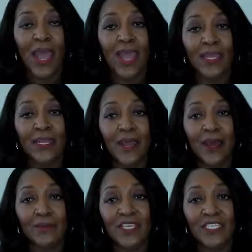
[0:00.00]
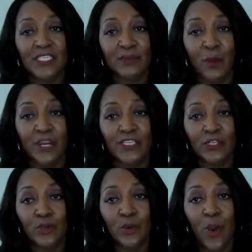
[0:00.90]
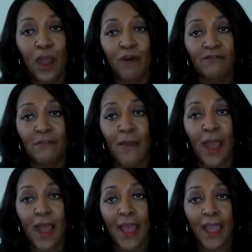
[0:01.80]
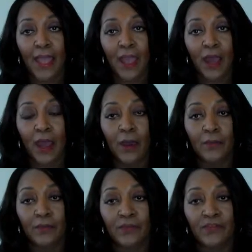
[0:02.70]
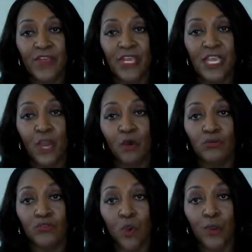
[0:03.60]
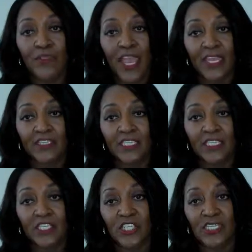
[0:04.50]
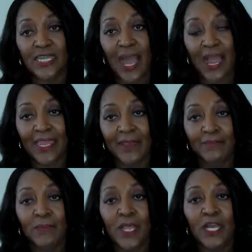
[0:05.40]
and this is part 2 of my videos on the HCG diet.